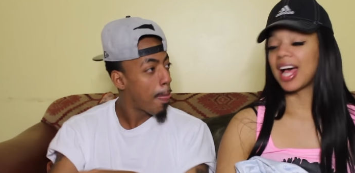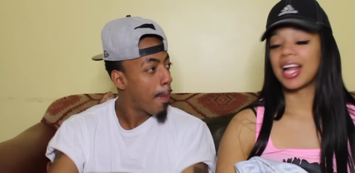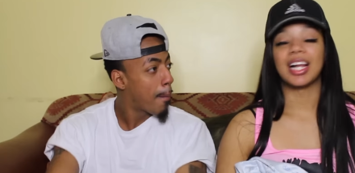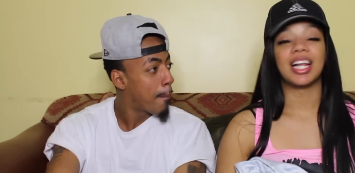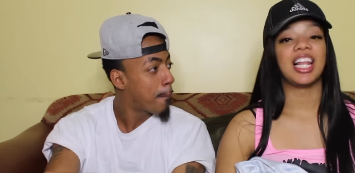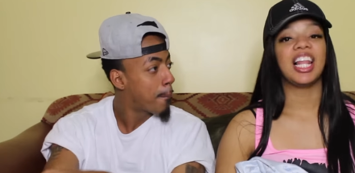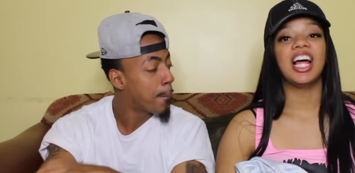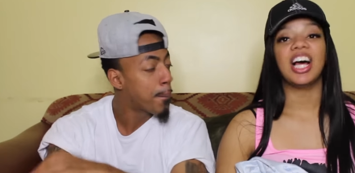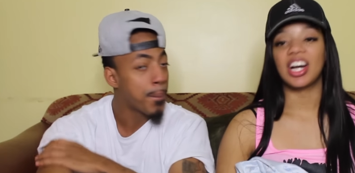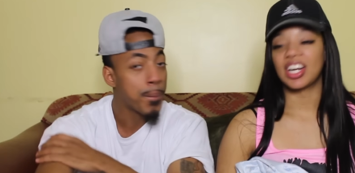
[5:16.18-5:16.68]
Speaker 1: out
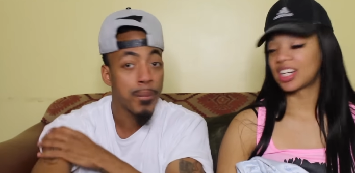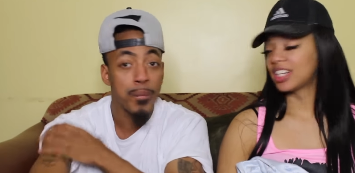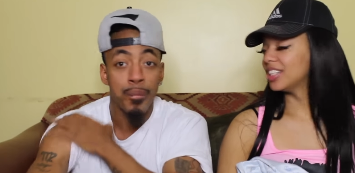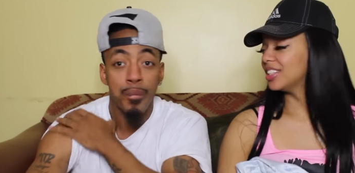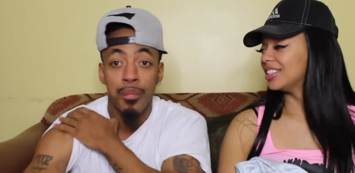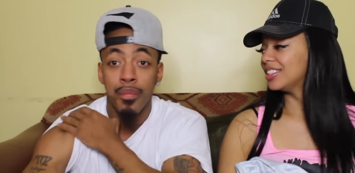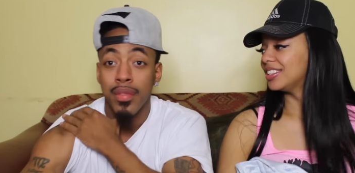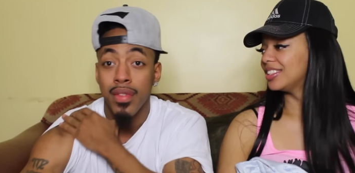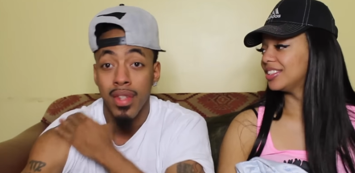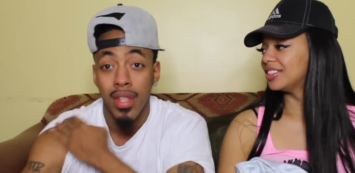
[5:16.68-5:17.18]
of luck.
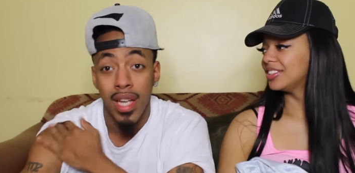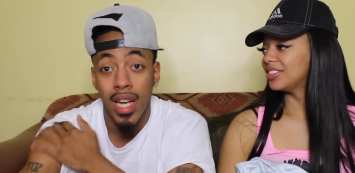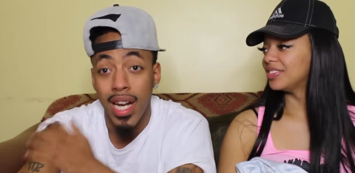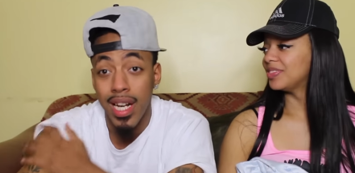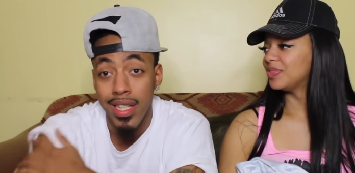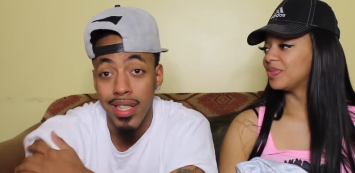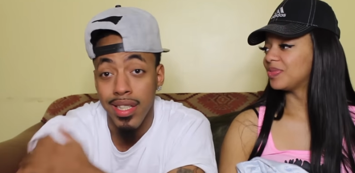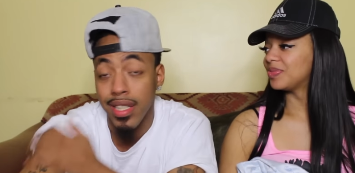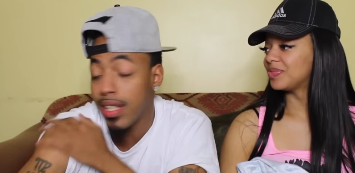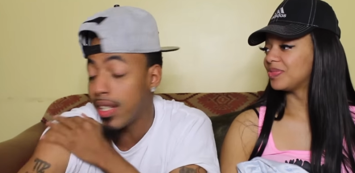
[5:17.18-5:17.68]

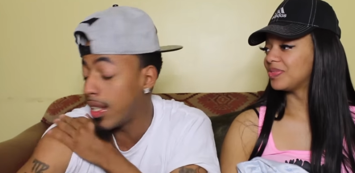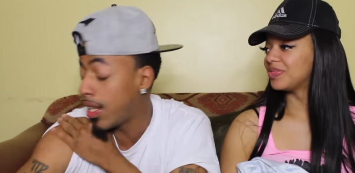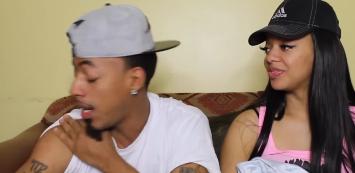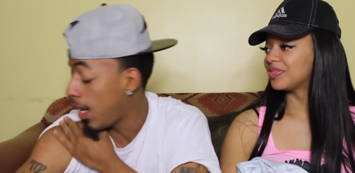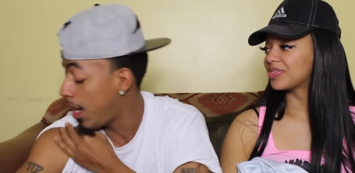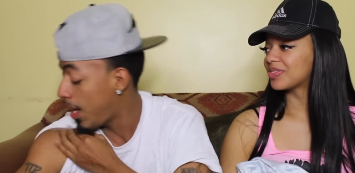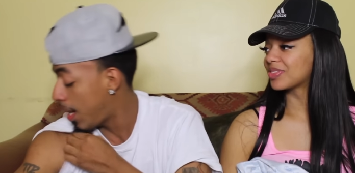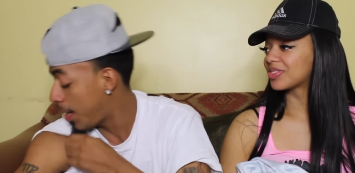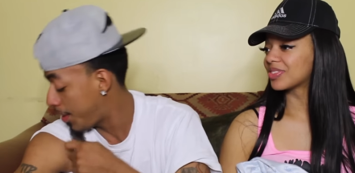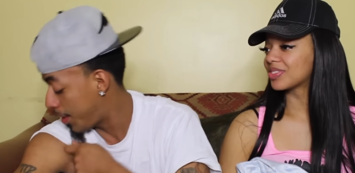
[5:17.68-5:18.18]
I, yeah,
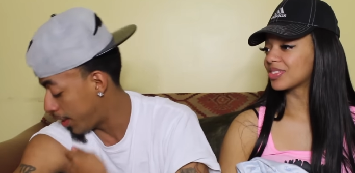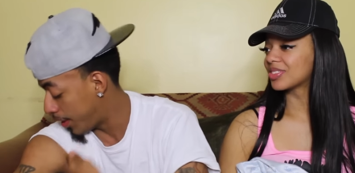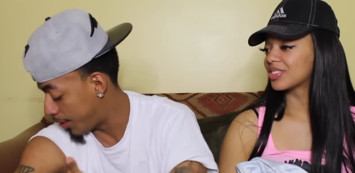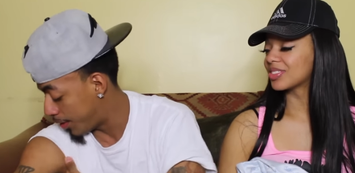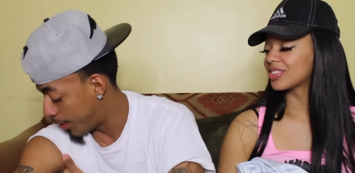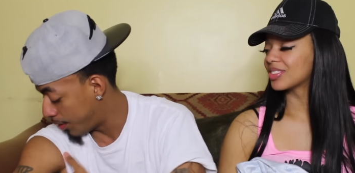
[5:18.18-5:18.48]
I, I think